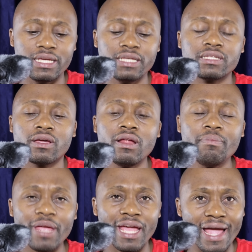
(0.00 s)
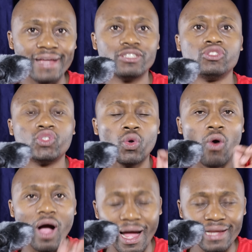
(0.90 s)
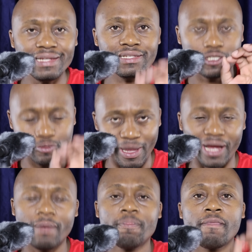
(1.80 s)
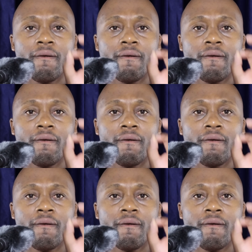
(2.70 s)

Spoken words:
He's going to be at Johannesburg